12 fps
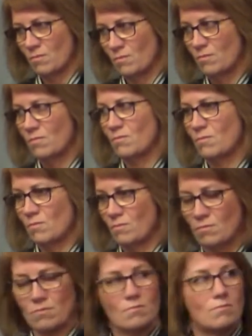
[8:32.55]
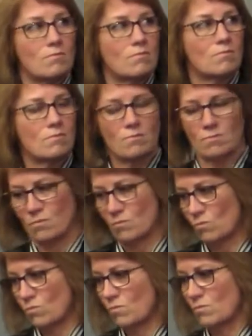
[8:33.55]

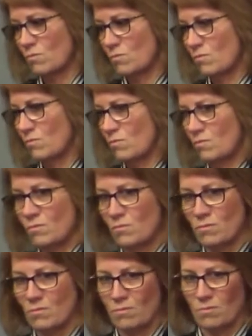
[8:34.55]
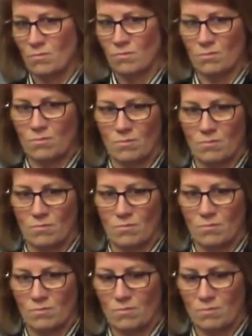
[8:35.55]

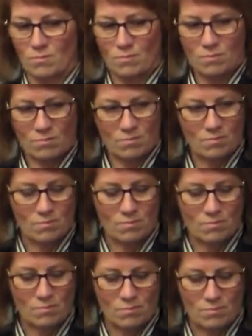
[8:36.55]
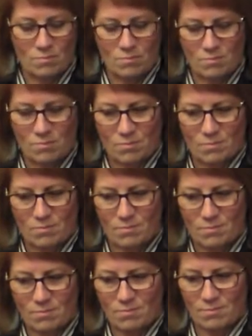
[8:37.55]

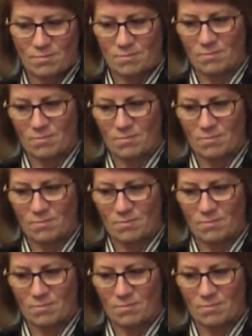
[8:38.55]
(not speaking)